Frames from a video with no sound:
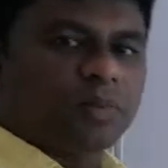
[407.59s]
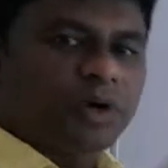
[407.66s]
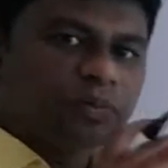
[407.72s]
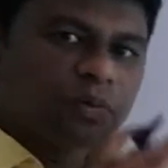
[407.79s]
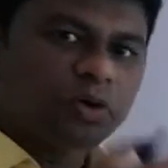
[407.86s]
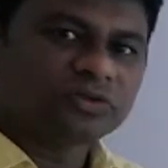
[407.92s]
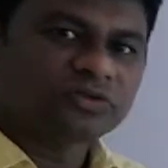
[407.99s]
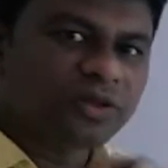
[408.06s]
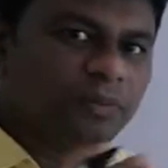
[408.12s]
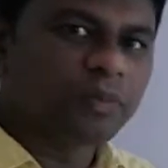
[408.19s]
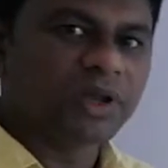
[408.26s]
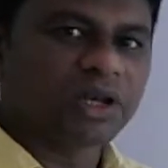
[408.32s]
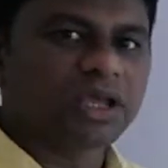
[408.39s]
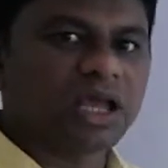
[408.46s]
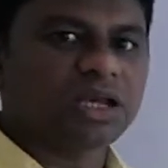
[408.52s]
But for
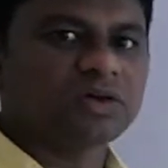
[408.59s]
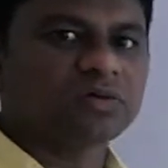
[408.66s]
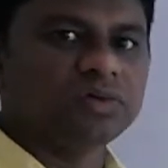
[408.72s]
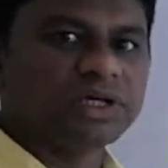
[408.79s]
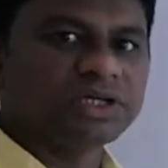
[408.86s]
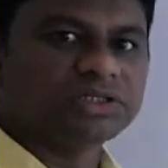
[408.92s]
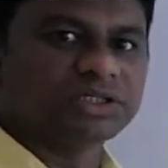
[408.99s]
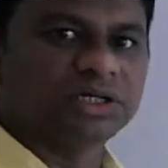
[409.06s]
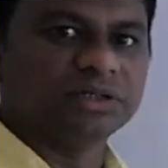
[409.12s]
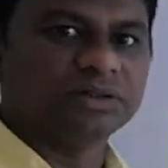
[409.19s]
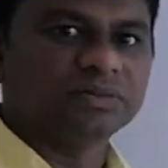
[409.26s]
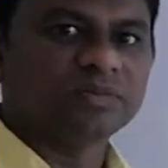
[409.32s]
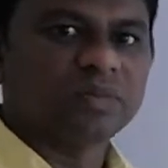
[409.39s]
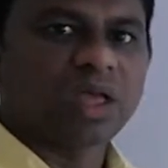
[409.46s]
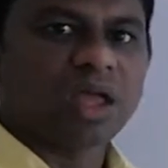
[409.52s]
simple
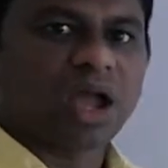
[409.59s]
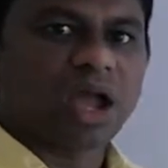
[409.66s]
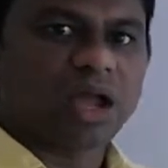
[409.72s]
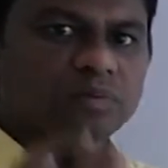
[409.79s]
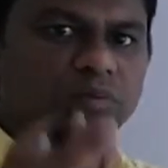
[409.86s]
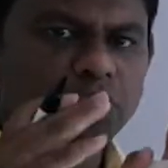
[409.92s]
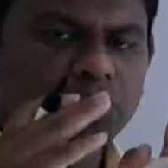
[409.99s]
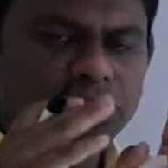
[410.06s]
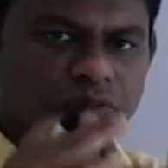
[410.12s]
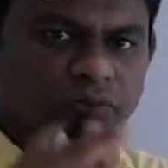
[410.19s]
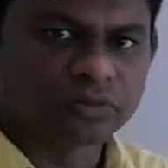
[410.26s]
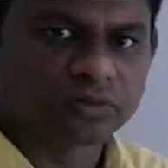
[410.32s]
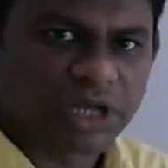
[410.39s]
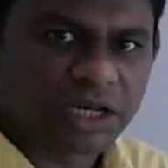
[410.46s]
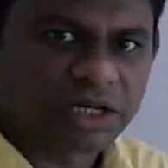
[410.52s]
calculation, I am
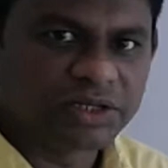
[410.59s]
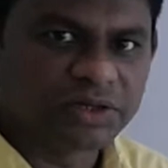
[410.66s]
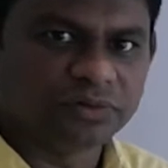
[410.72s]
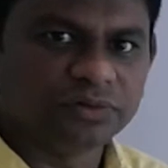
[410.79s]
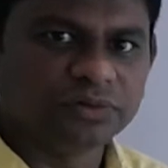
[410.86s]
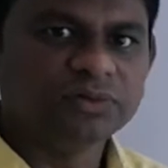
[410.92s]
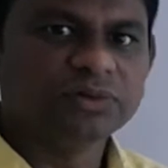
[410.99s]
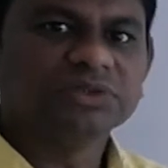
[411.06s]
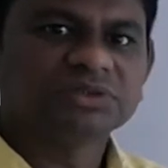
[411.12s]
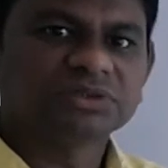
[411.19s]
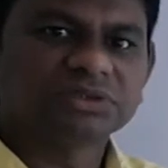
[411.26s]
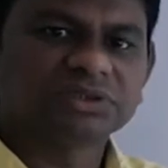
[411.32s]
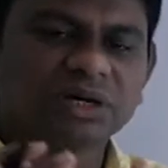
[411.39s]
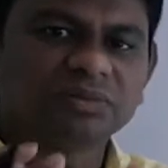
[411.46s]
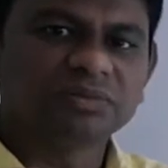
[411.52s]
going to tell you
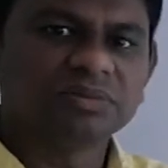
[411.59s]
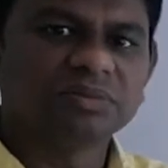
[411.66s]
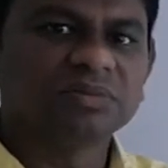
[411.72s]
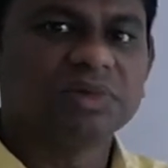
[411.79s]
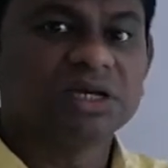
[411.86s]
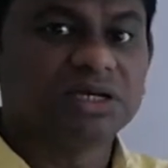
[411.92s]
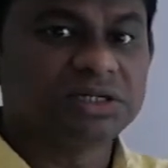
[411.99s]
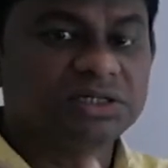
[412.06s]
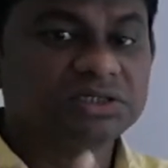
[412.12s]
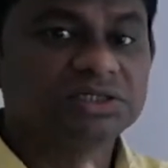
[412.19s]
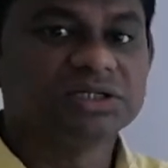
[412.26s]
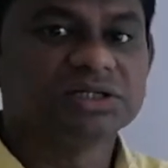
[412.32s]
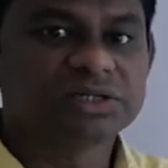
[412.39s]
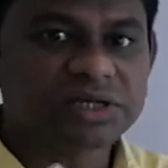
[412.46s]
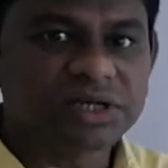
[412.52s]
some
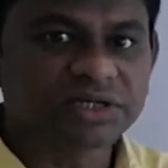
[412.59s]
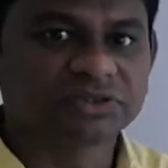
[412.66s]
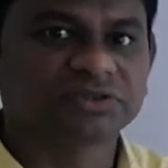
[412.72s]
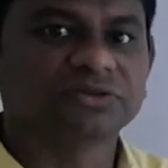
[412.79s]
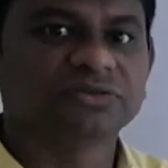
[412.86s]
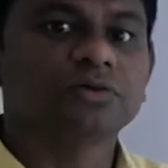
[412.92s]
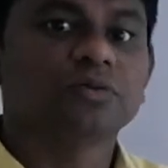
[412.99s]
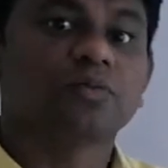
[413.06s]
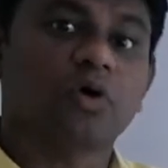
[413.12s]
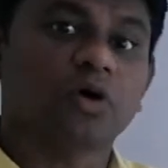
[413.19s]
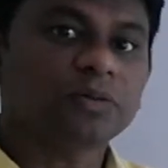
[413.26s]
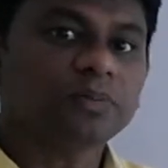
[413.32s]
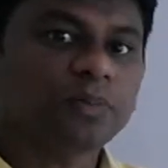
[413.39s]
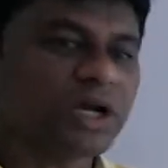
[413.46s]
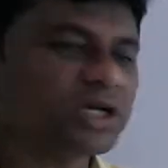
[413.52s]
easy tricks
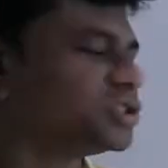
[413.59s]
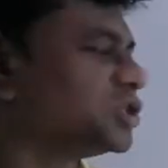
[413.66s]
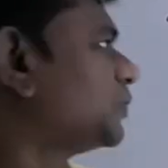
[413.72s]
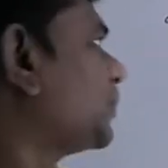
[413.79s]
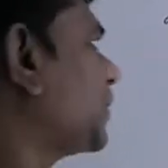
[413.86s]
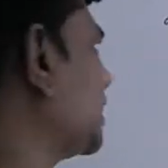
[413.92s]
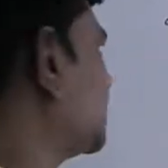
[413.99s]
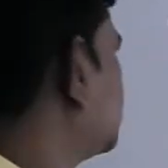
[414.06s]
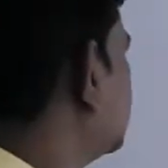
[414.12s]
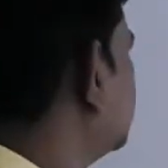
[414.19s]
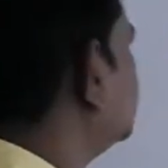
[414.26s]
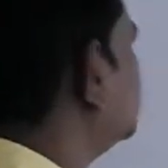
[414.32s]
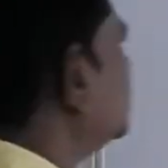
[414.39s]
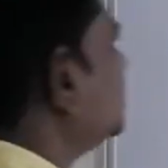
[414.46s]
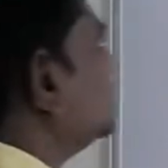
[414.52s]
for partial
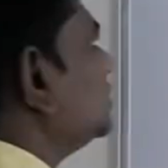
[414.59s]
fraction.